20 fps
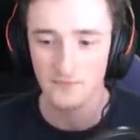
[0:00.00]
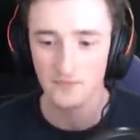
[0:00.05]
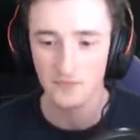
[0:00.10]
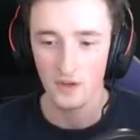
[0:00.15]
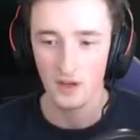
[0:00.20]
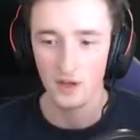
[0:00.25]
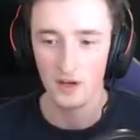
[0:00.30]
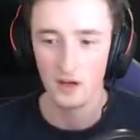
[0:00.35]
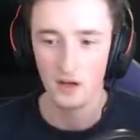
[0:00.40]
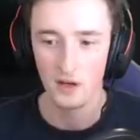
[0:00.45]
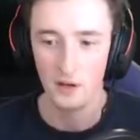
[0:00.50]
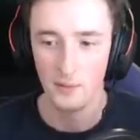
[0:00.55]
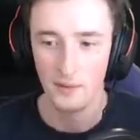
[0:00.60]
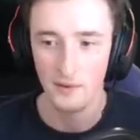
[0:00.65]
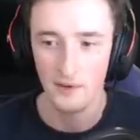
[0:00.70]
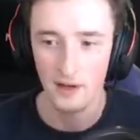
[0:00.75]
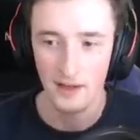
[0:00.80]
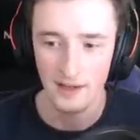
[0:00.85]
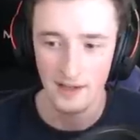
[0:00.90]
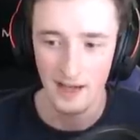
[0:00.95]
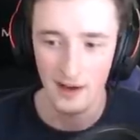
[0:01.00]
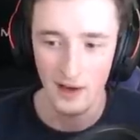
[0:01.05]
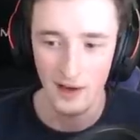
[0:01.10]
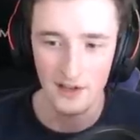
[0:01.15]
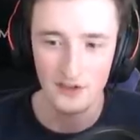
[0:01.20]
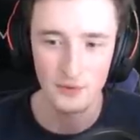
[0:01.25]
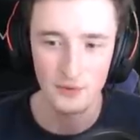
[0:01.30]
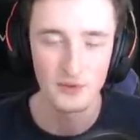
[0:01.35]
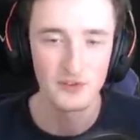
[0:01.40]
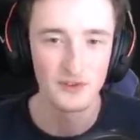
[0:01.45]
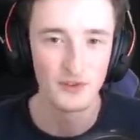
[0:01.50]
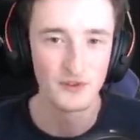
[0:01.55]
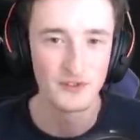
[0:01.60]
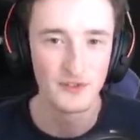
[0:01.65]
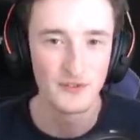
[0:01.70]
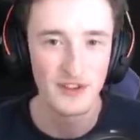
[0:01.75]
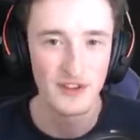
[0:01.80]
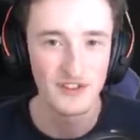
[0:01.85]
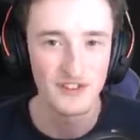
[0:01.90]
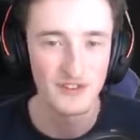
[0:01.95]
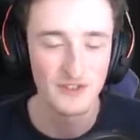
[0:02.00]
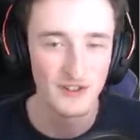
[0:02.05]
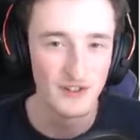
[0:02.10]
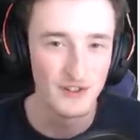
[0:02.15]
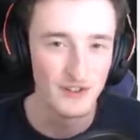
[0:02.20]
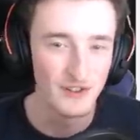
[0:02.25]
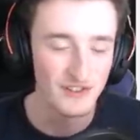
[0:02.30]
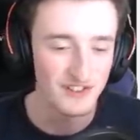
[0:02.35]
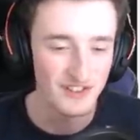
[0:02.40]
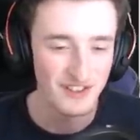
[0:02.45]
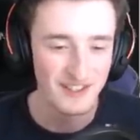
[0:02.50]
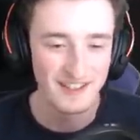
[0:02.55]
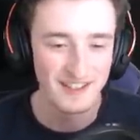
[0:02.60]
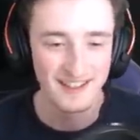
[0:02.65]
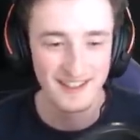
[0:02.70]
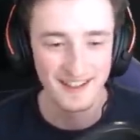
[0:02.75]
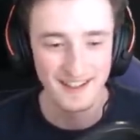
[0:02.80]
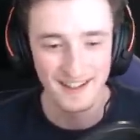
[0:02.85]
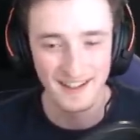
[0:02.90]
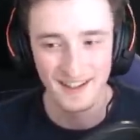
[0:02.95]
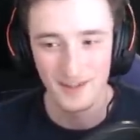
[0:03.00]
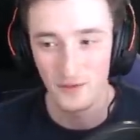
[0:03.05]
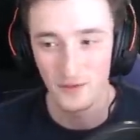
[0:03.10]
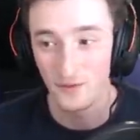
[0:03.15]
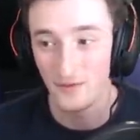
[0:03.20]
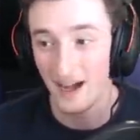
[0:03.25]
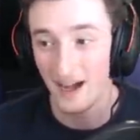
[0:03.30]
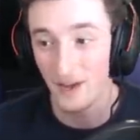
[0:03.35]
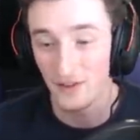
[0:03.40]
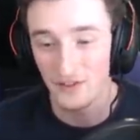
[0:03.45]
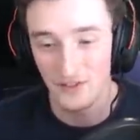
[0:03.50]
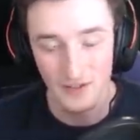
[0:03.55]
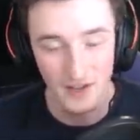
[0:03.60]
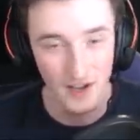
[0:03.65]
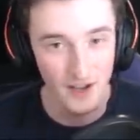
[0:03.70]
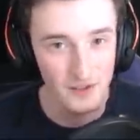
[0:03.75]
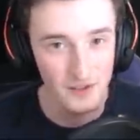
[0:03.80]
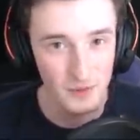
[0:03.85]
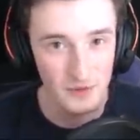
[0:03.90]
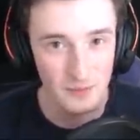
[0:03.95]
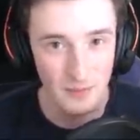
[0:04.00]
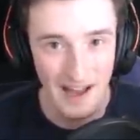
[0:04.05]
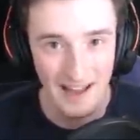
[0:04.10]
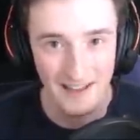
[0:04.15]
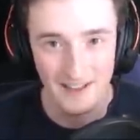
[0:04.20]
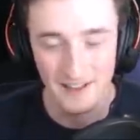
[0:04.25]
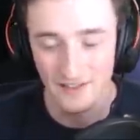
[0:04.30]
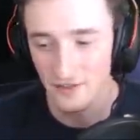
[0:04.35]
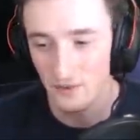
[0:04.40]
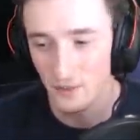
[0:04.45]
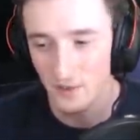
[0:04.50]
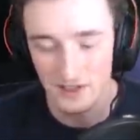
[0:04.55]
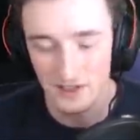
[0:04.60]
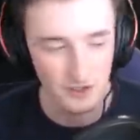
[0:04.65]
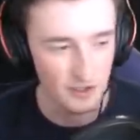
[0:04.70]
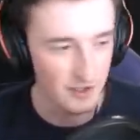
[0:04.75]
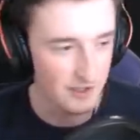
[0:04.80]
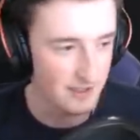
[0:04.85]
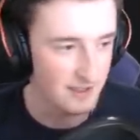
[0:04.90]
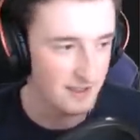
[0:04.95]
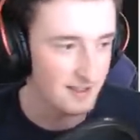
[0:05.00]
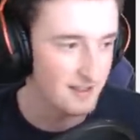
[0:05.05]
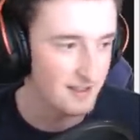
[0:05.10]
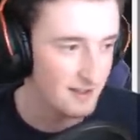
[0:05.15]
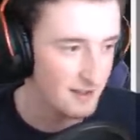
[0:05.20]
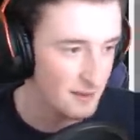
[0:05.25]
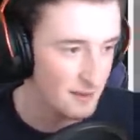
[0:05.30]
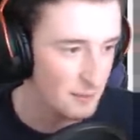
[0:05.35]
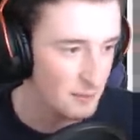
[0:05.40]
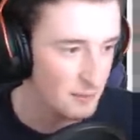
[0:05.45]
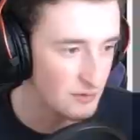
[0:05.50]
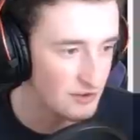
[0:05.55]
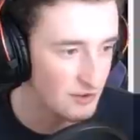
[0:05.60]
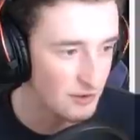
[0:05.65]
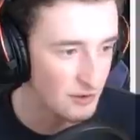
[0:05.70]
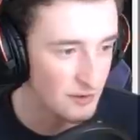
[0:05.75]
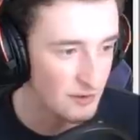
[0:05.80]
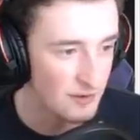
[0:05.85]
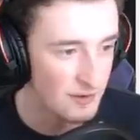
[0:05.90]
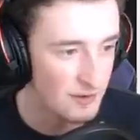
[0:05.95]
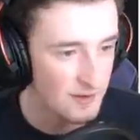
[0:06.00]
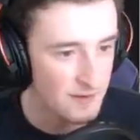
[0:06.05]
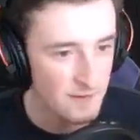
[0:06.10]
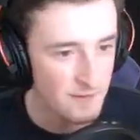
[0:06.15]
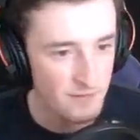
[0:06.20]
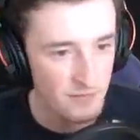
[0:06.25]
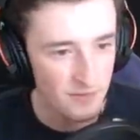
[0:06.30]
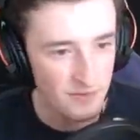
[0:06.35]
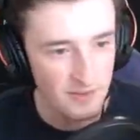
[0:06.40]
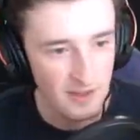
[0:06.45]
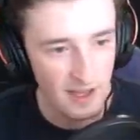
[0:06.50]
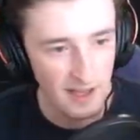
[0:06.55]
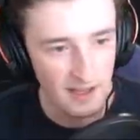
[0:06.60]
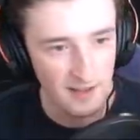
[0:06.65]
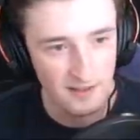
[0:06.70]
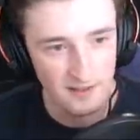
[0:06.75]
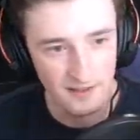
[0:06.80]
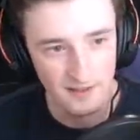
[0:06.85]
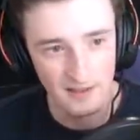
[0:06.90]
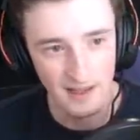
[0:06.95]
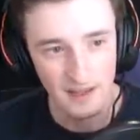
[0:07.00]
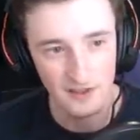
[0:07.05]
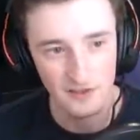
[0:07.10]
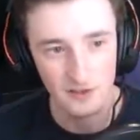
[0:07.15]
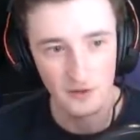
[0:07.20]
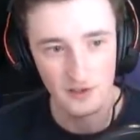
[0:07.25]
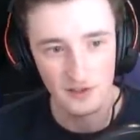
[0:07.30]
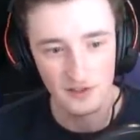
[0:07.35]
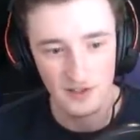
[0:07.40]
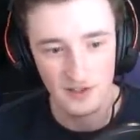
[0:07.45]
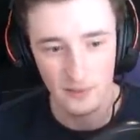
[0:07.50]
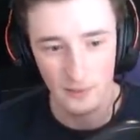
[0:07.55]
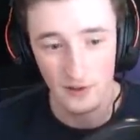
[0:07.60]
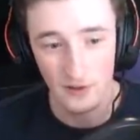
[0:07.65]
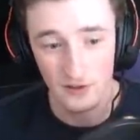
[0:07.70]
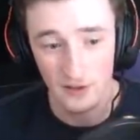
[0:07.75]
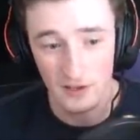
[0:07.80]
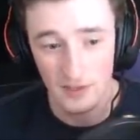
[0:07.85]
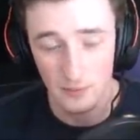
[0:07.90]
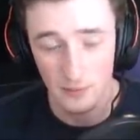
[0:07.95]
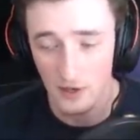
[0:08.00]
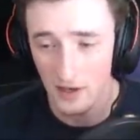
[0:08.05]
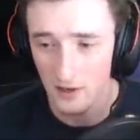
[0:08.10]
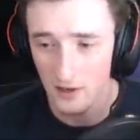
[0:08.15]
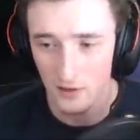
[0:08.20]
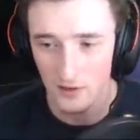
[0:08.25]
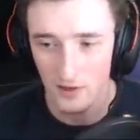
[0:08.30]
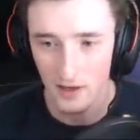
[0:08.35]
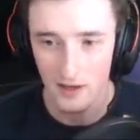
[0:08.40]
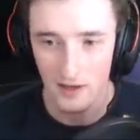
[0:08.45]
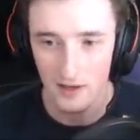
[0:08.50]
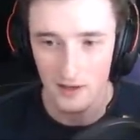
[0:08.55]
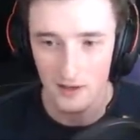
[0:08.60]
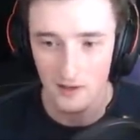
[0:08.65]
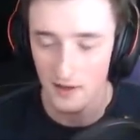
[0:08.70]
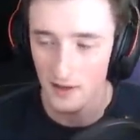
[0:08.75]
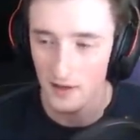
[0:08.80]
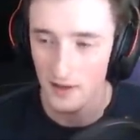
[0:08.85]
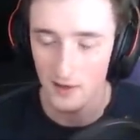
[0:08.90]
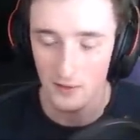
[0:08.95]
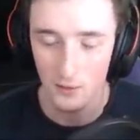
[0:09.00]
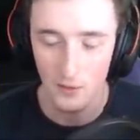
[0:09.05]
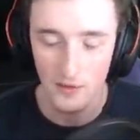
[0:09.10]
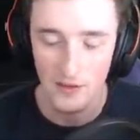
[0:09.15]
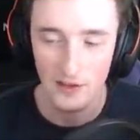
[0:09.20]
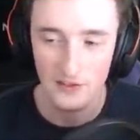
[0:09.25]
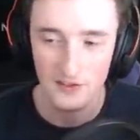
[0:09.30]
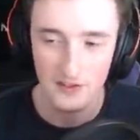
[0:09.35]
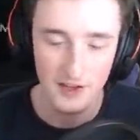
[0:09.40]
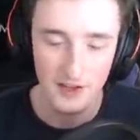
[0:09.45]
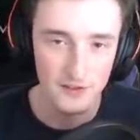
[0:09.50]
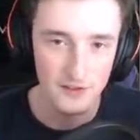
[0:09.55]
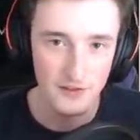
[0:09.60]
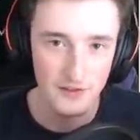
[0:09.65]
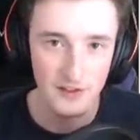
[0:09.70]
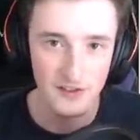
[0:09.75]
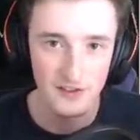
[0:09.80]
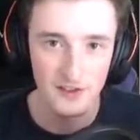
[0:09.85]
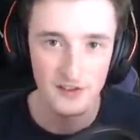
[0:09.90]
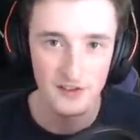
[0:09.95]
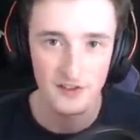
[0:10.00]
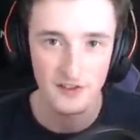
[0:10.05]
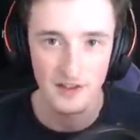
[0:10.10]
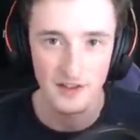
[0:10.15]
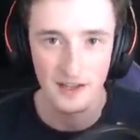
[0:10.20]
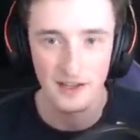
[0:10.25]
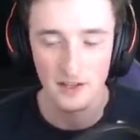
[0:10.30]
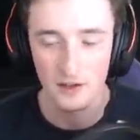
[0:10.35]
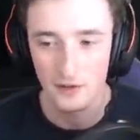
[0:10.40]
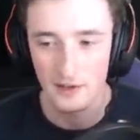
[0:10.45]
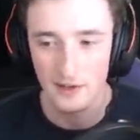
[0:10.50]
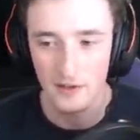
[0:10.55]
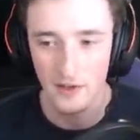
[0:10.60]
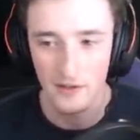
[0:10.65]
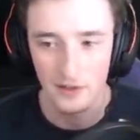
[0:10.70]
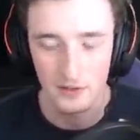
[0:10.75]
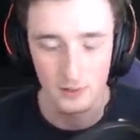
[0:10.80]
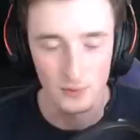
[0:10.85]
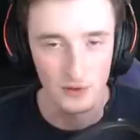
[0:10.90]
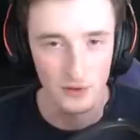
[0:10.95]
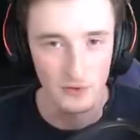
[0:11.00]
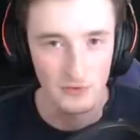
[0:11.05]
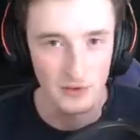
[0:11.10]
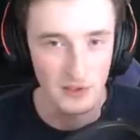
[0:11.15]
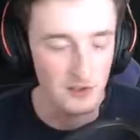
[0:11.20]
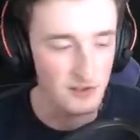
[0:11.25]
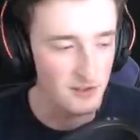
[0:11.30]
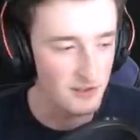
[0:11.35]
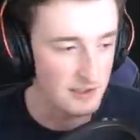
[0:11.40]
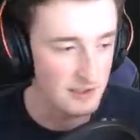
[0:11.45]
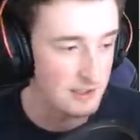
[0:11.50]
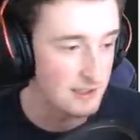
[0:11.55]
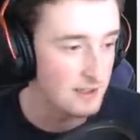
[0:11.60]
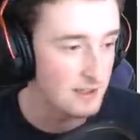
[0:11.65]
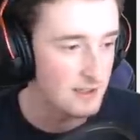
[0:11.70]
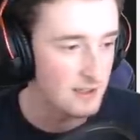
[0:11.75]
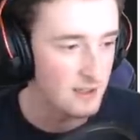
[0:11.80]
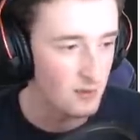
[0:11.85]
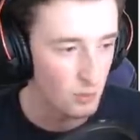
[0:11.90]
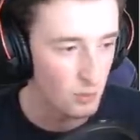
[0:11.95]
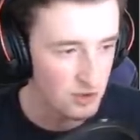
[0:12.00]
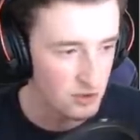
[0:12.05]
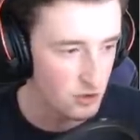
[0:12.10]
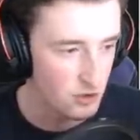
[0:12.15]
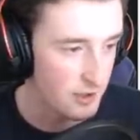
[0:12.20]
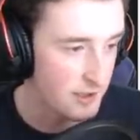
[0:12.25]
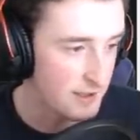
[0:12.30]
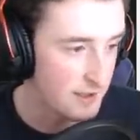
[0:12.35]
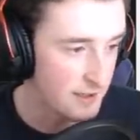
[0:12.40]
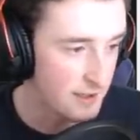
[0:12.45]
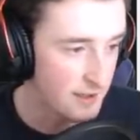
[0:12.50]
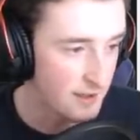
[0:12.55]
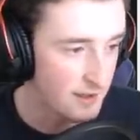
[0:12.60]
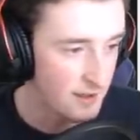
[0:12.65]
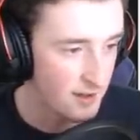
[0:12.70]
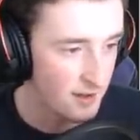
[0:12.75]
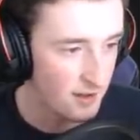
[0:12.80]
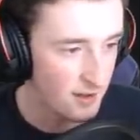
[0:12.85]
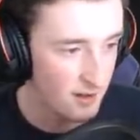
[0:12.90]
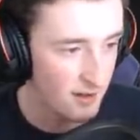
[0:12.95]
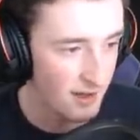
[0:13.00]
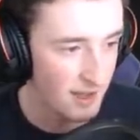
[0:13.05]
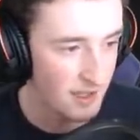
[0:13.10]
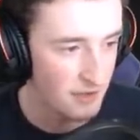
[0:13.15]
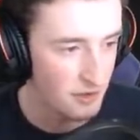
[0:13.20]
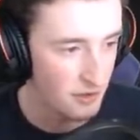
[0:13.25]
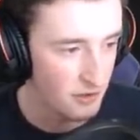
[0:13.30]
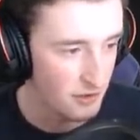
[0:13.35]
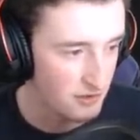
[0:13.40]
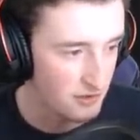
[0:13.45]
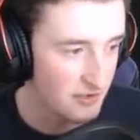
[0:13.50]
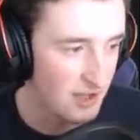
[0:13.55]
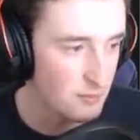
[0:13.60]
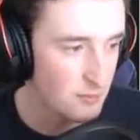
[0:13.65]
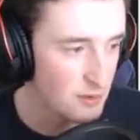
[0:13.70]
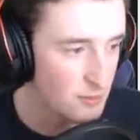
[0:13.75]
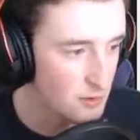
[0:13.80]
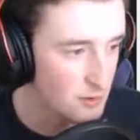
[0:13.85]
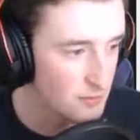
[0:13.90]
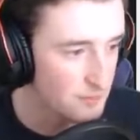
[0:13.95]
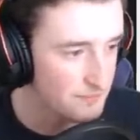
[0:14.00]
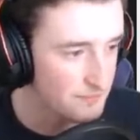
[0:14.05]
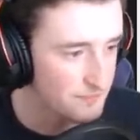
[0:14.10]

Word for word: Um, now, as a result of this, of course, uh, House of Cards was banned for win trading. Um, so that lets you understand where CDPR, are, uh, what their stance on this is. They agree that this was obviously win trading uh, and not acceptable.